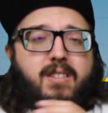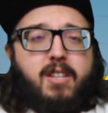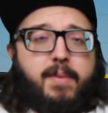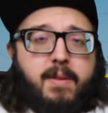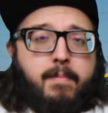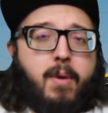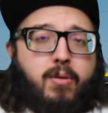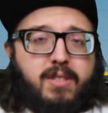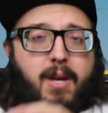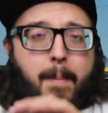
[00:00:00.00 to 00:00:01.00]
Some of the
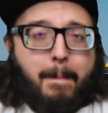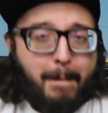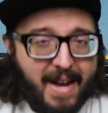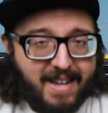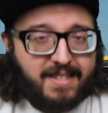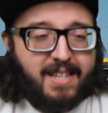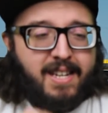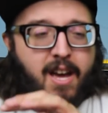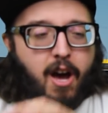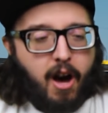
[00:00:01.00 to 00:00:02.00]
most
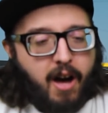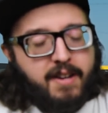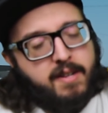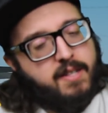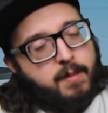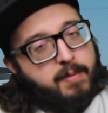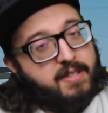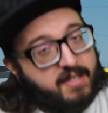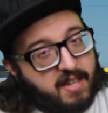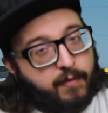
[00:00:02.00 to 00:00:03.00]
amazing
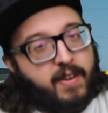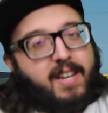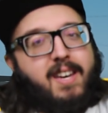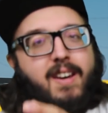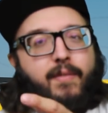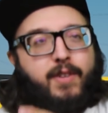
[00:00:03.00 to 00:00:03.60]
Honda-specific